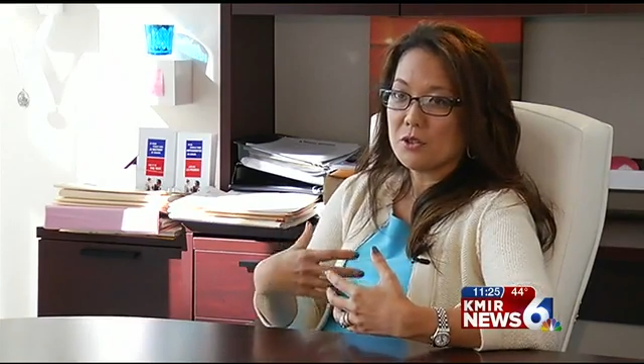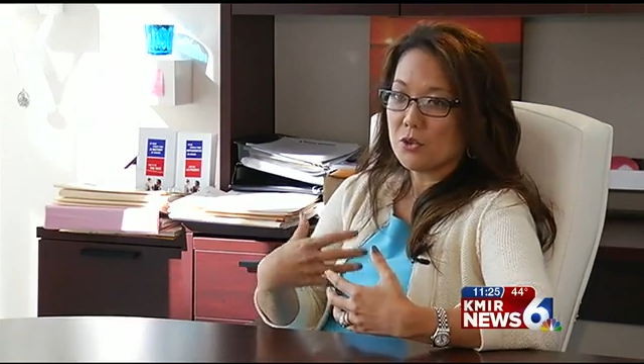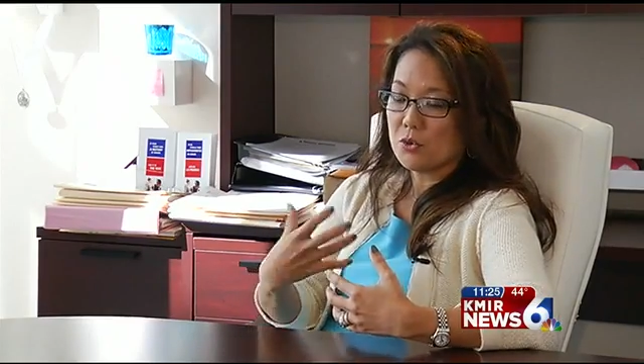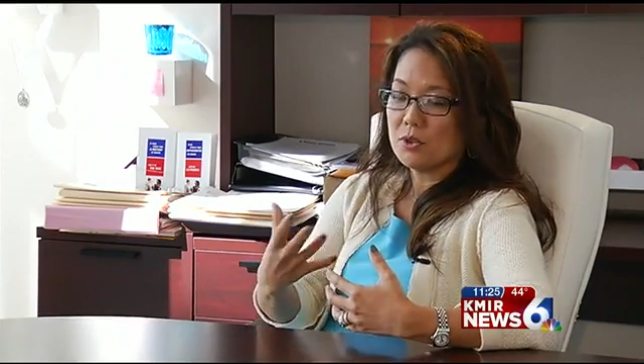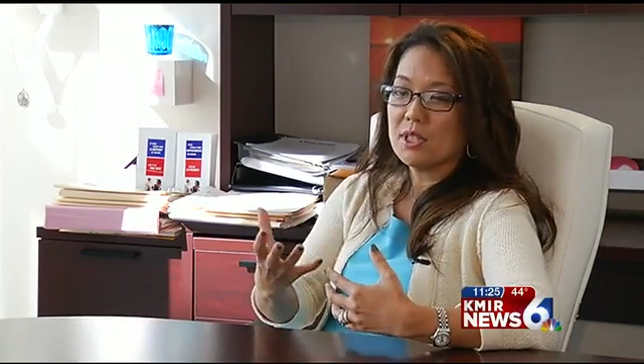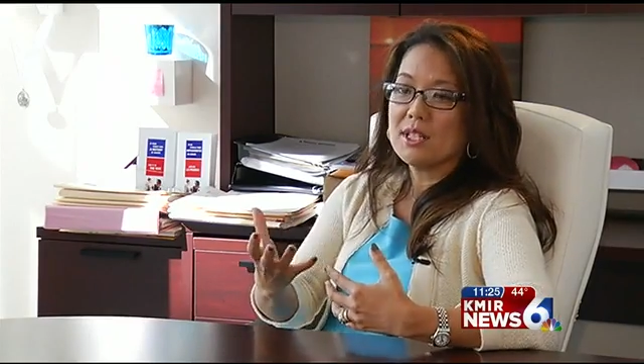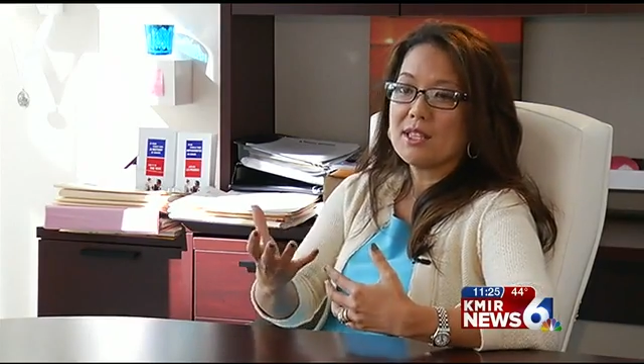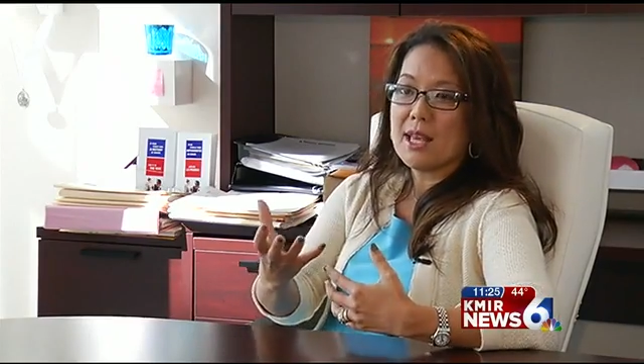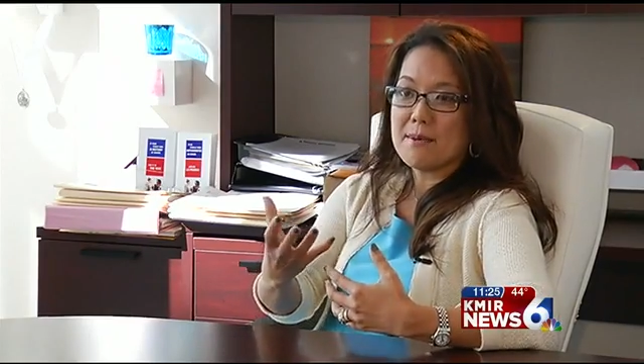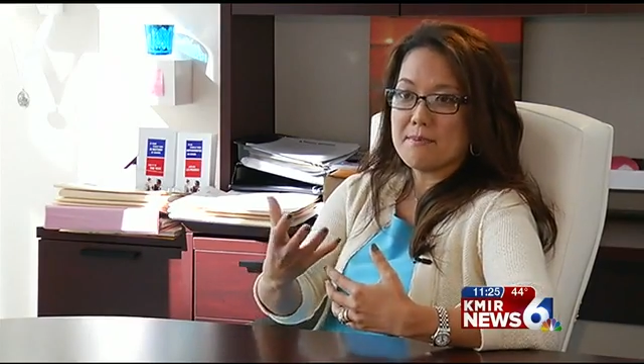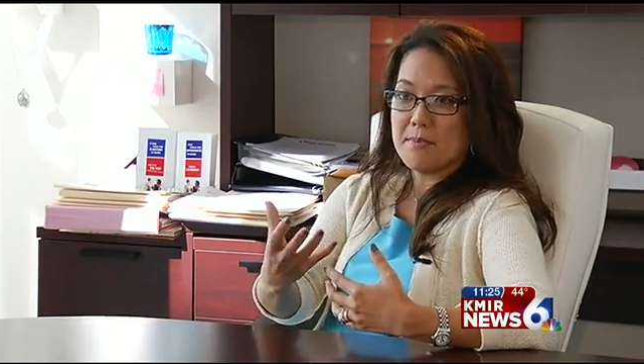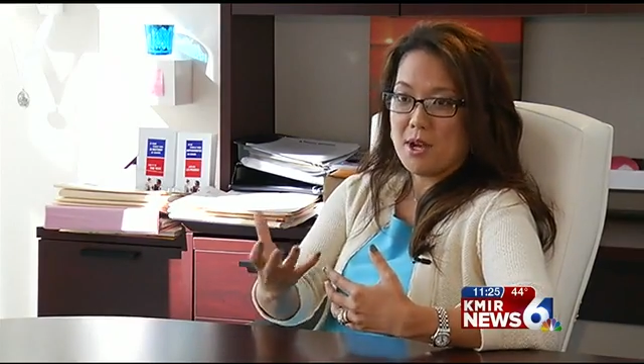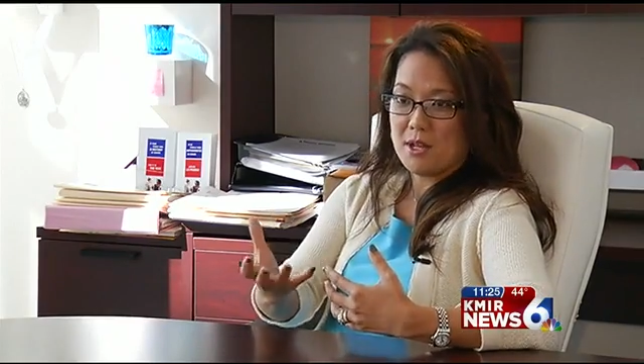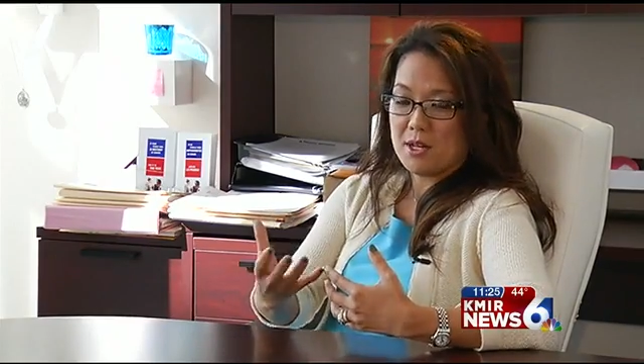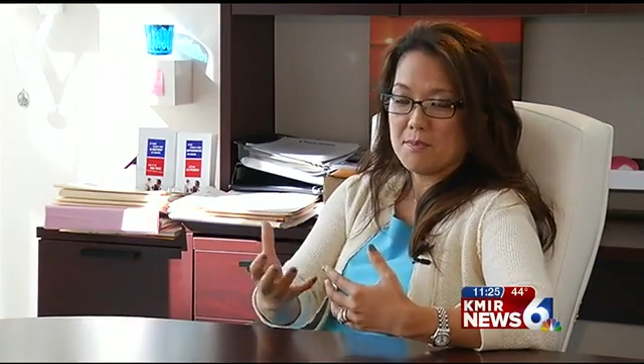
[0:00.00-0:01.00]
certainly
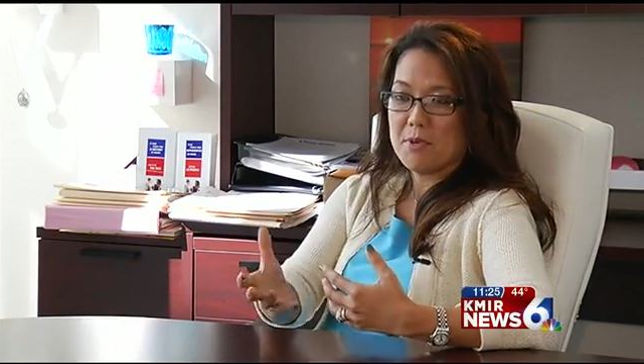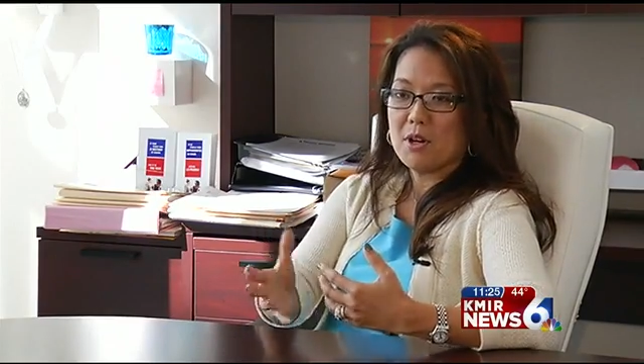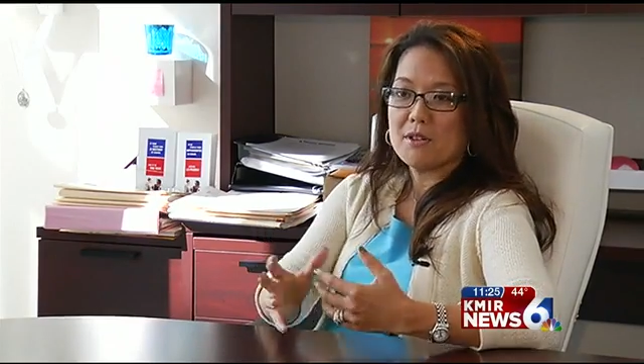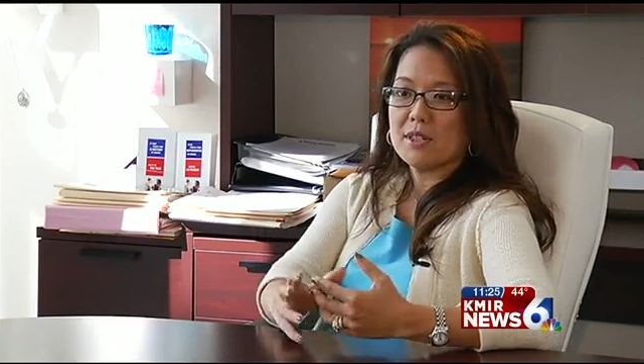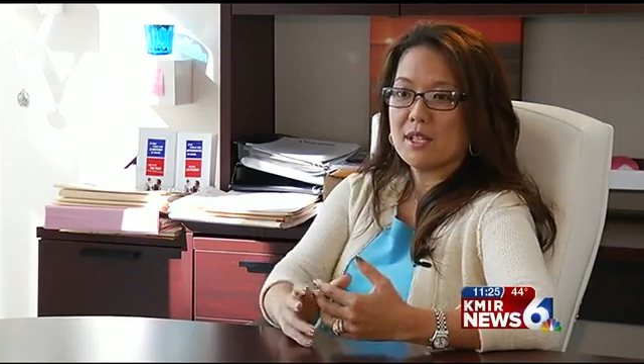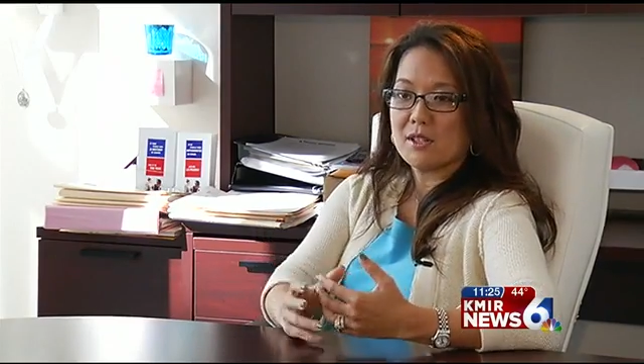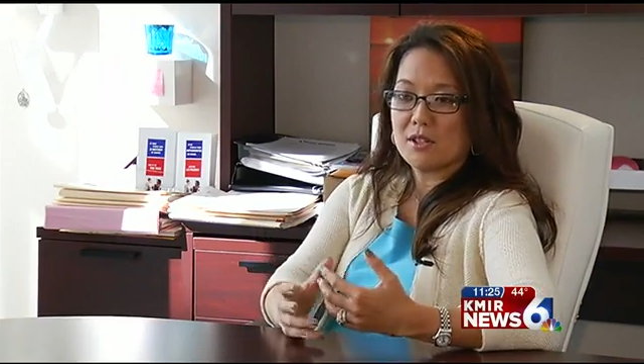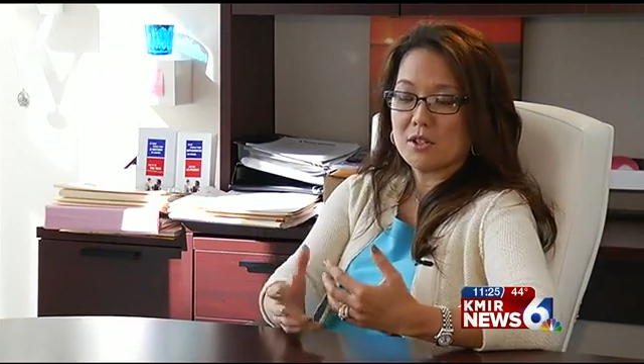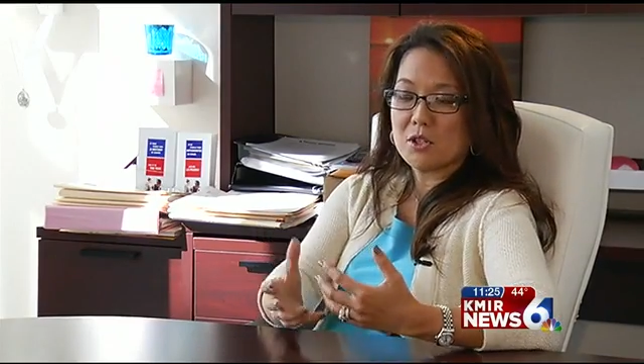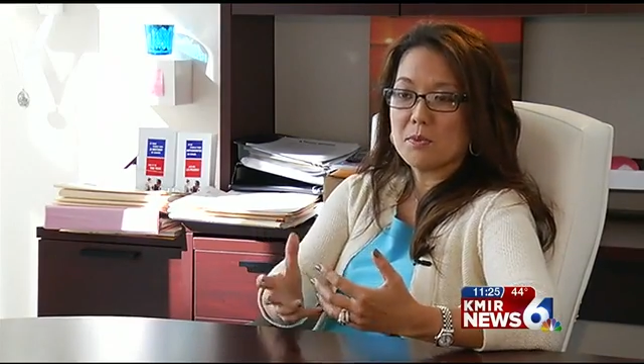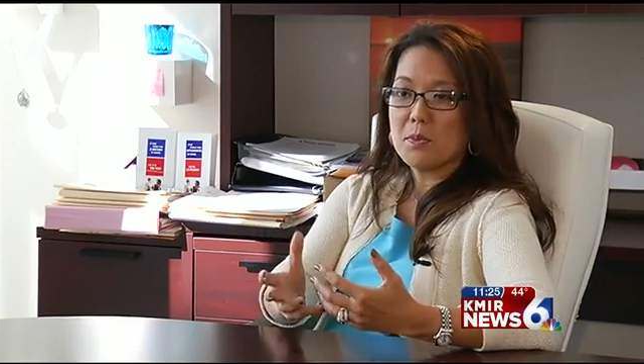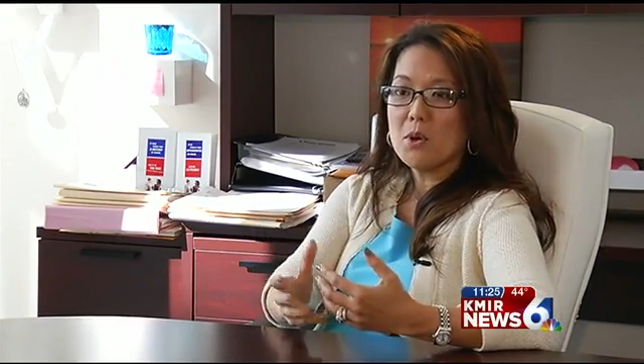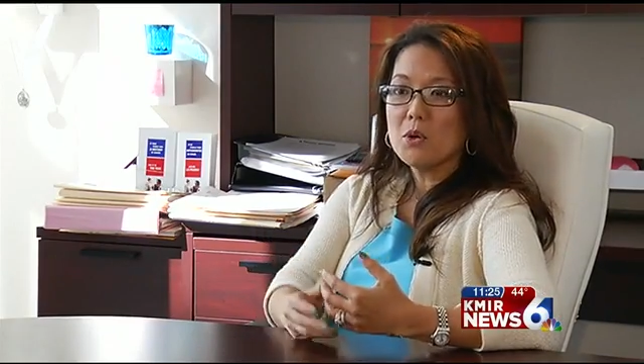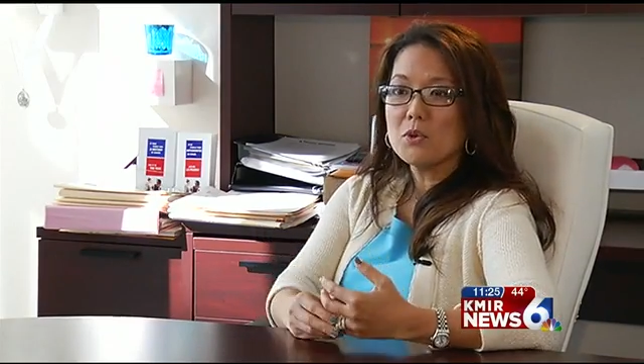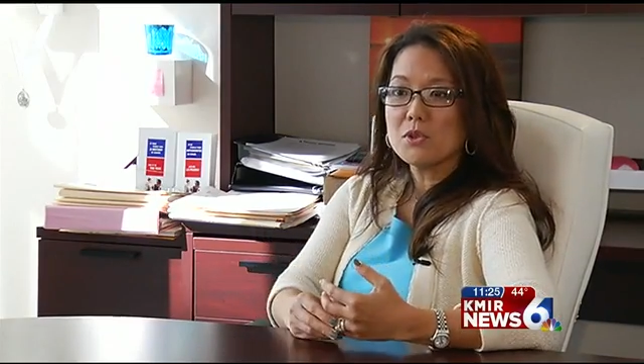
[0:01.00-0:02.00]
that body part that's
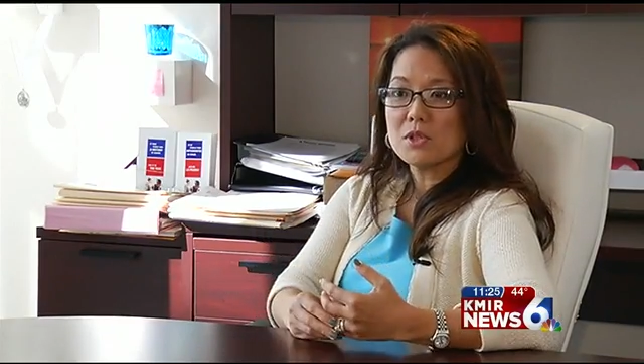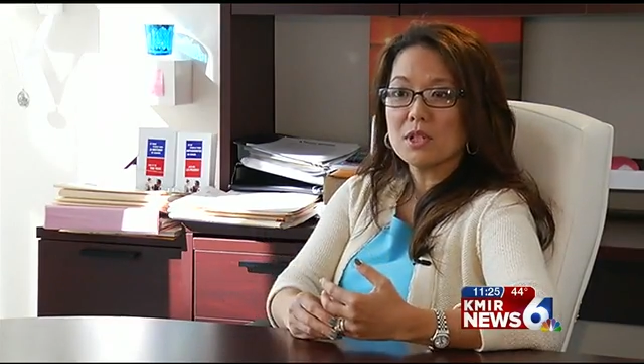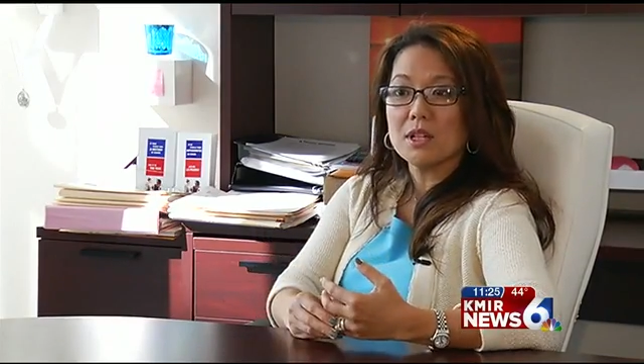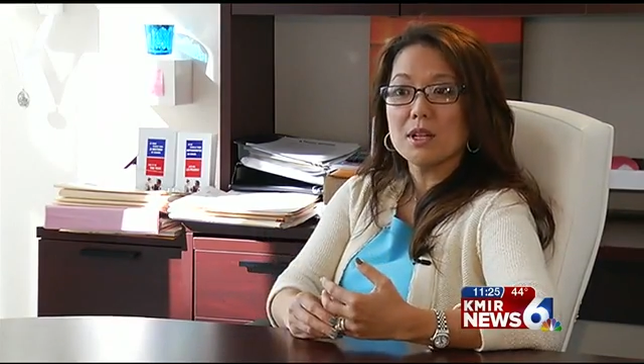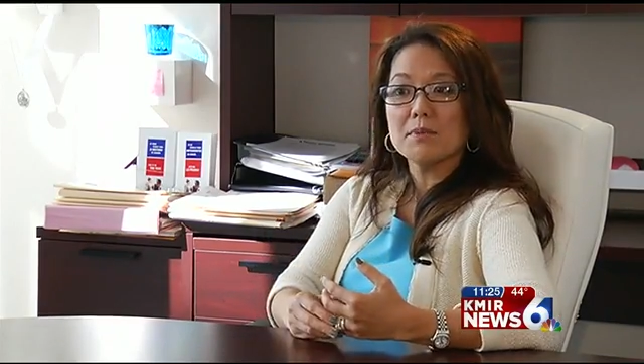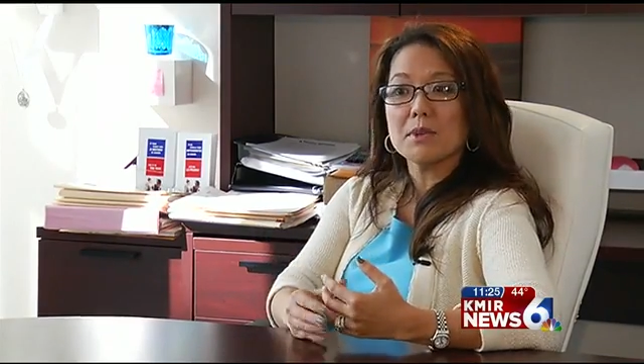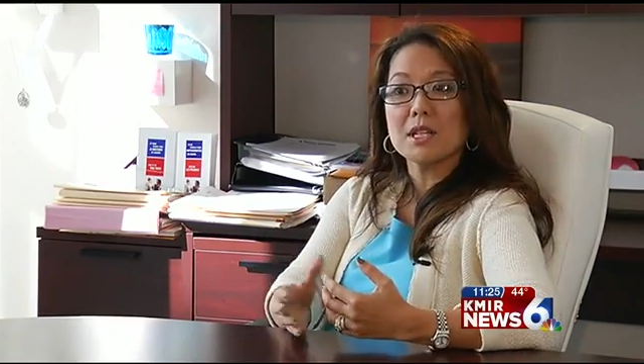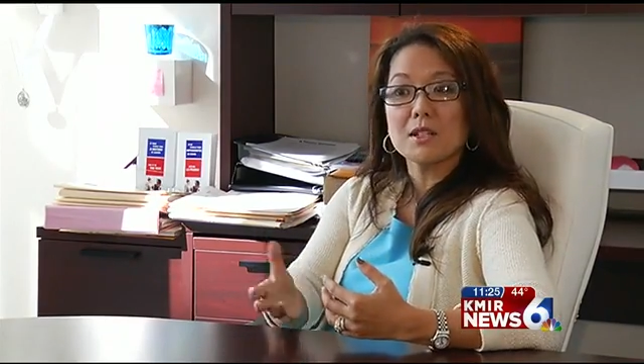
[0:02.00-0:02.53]
exposed um,